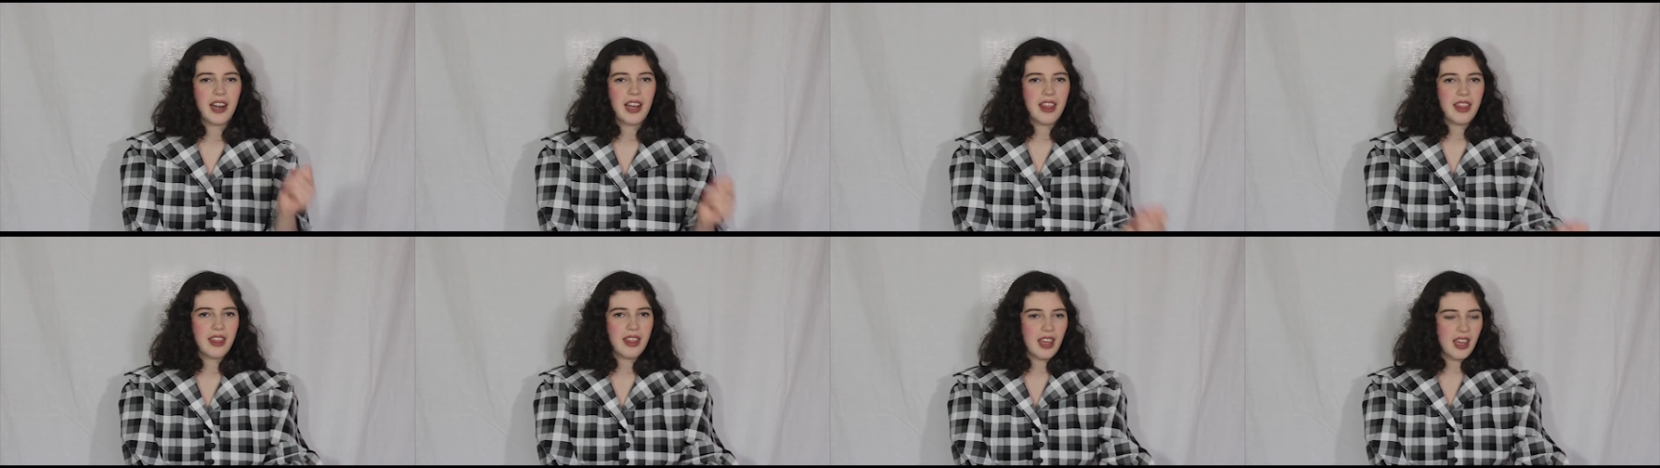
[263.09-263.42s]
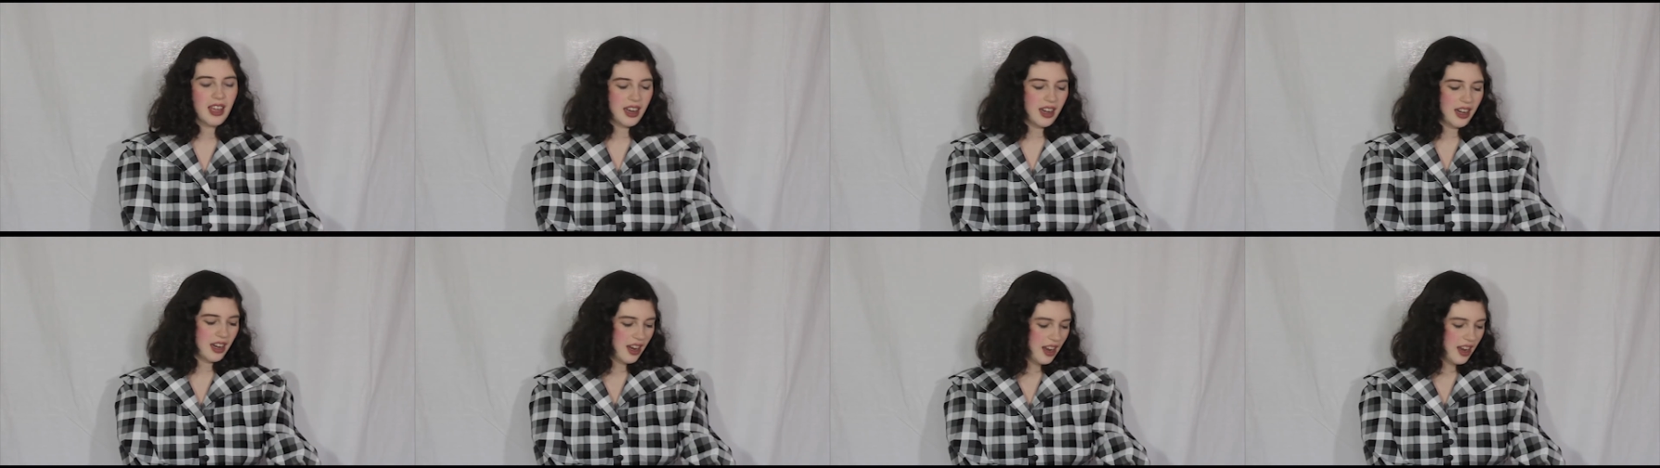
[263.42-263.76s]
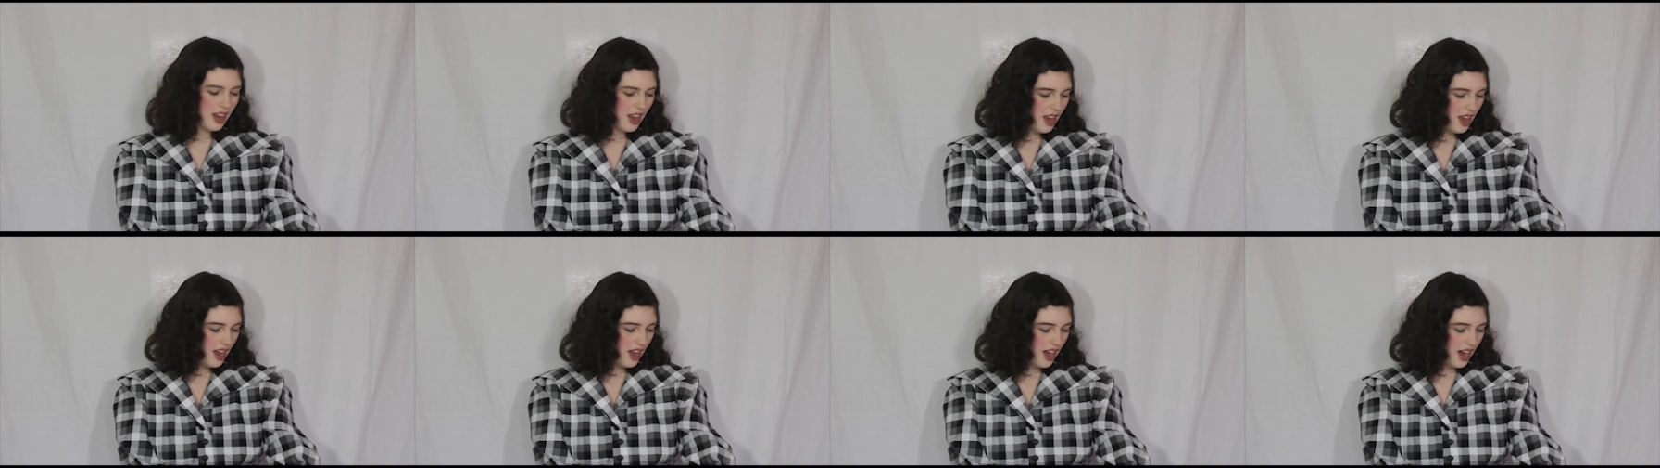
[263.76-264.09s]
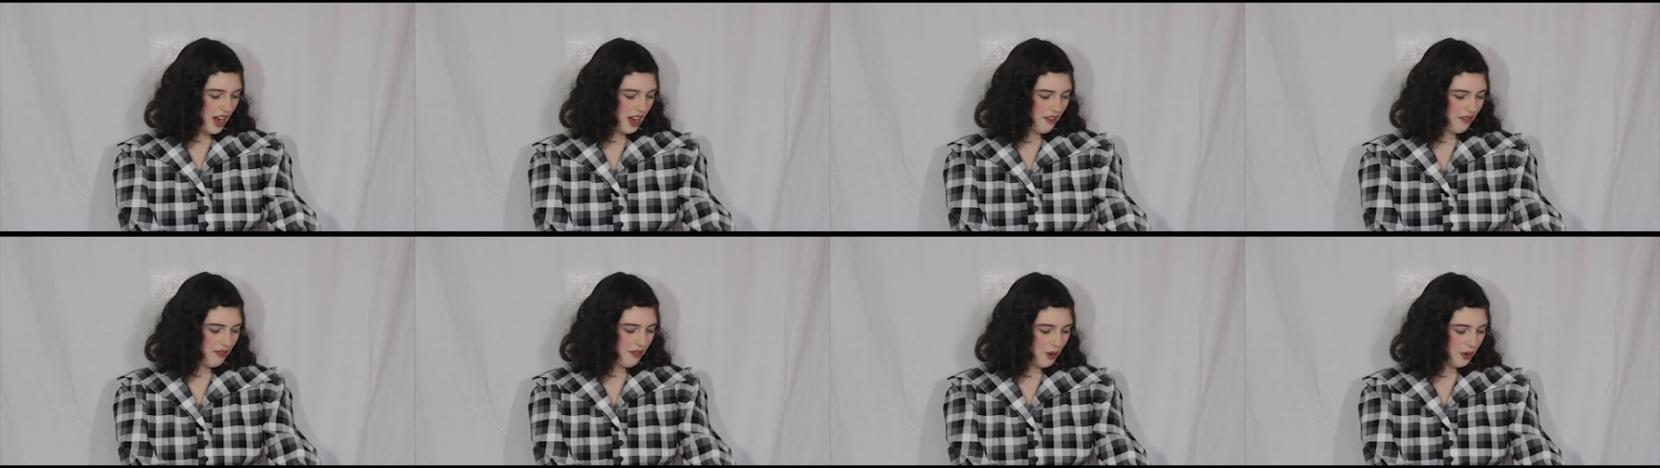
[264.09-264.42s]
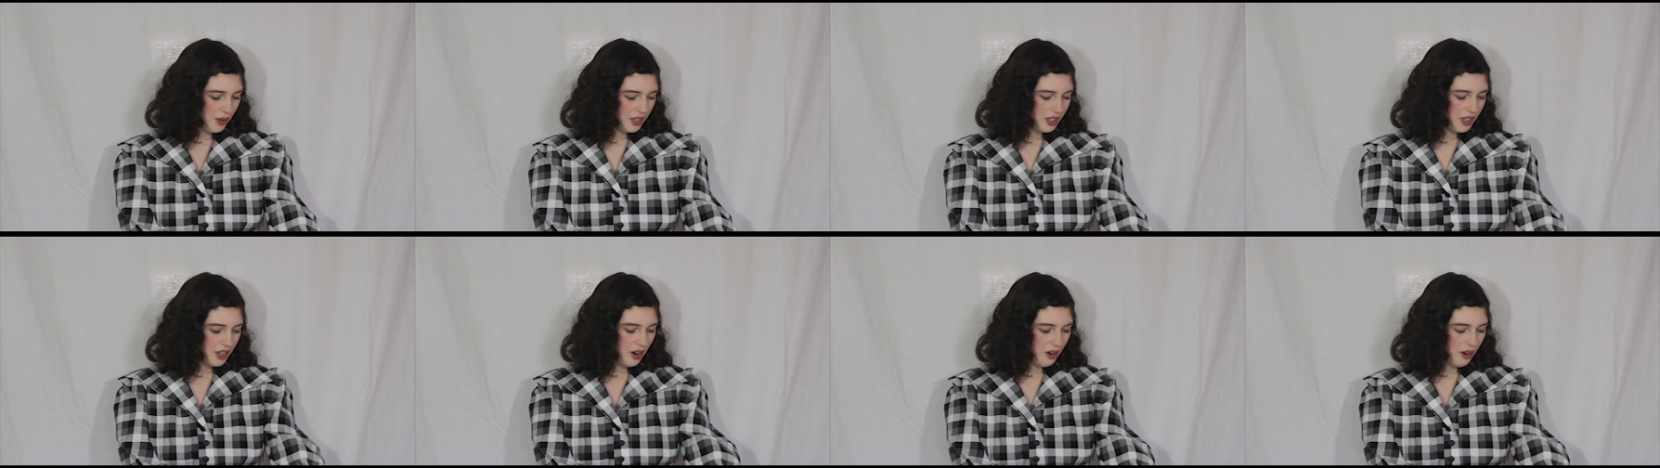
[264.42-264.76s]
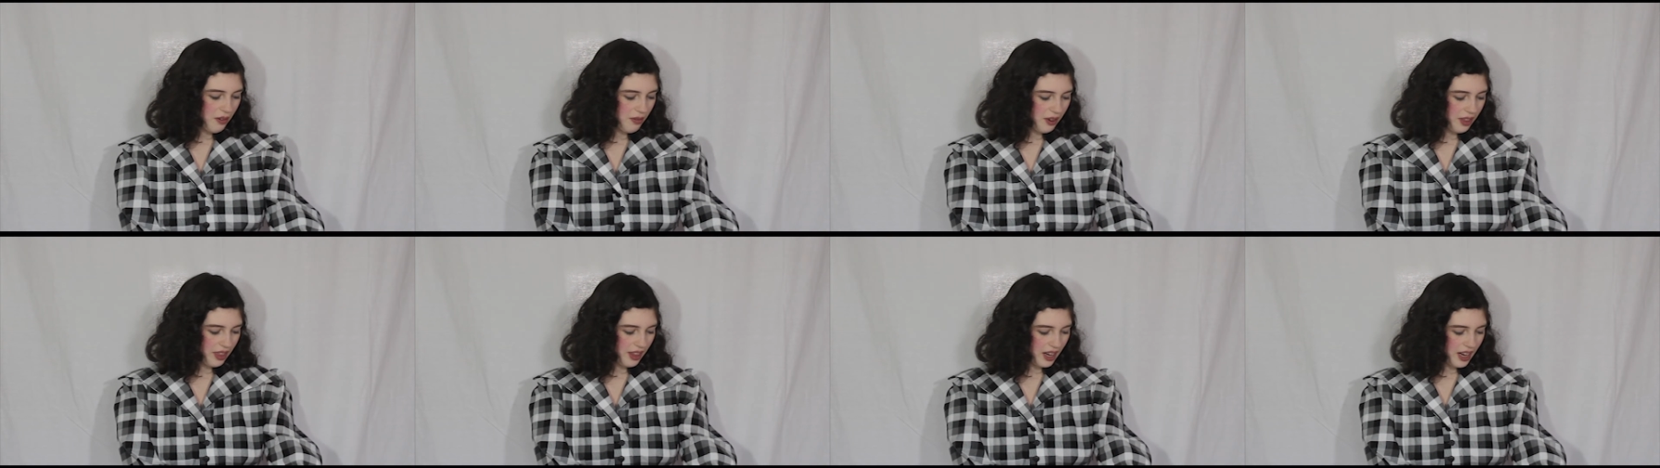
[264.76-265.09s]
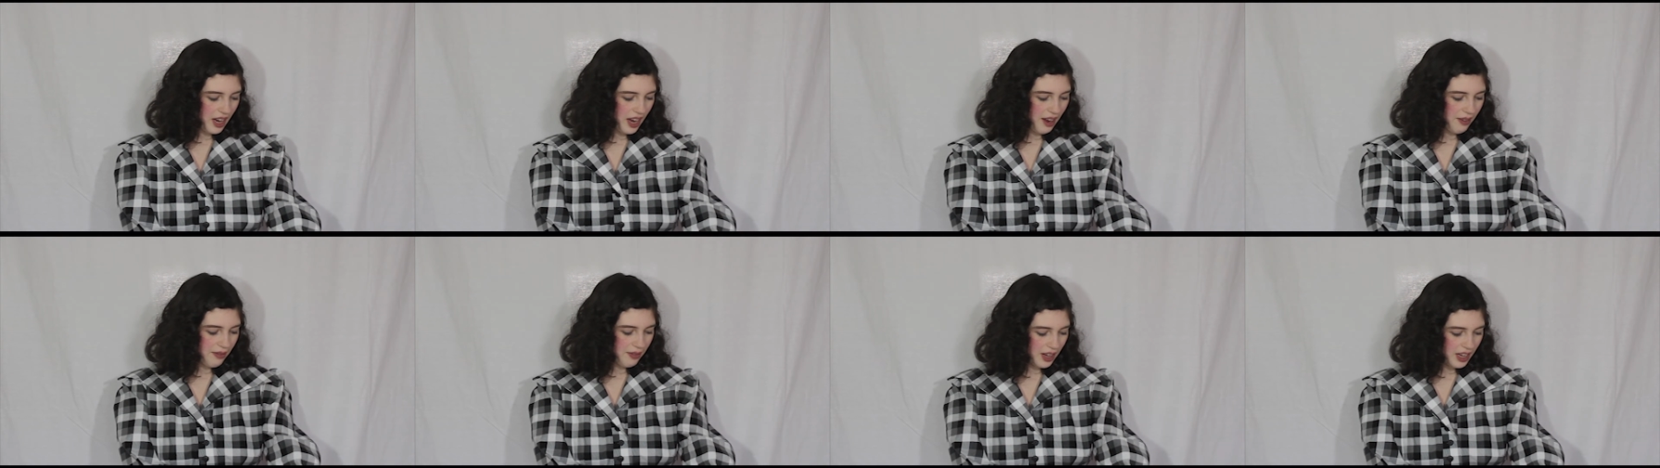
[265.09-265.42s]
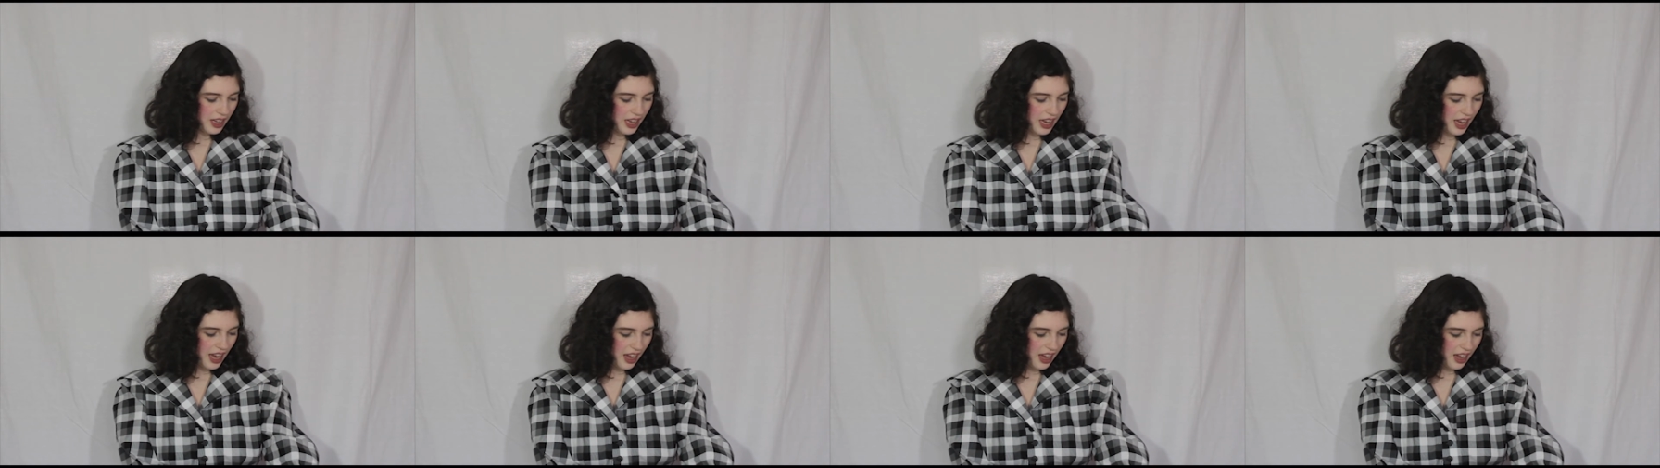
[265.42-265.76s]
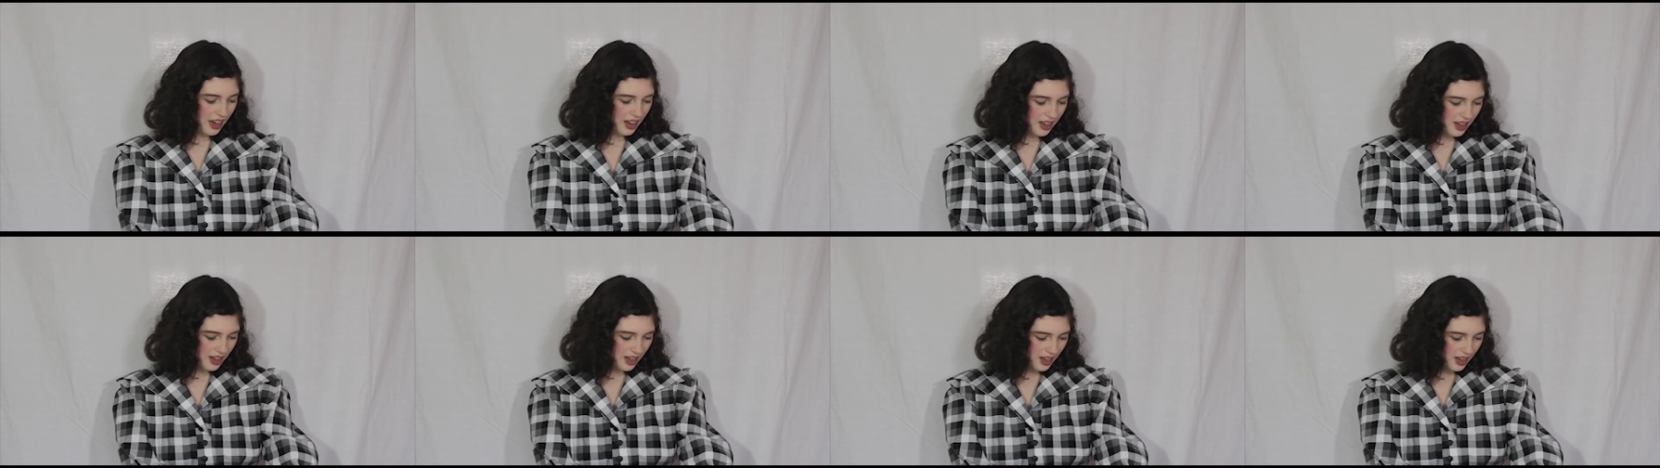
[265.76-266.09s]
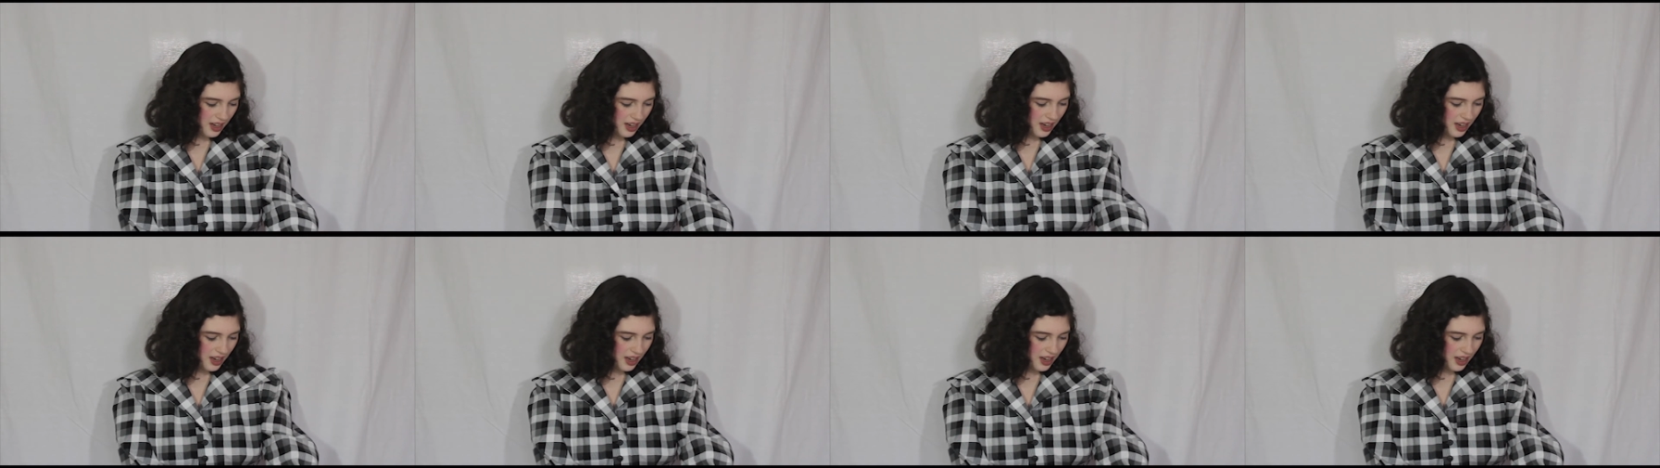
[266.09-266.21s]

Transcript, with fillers: and then I folded over the cuff again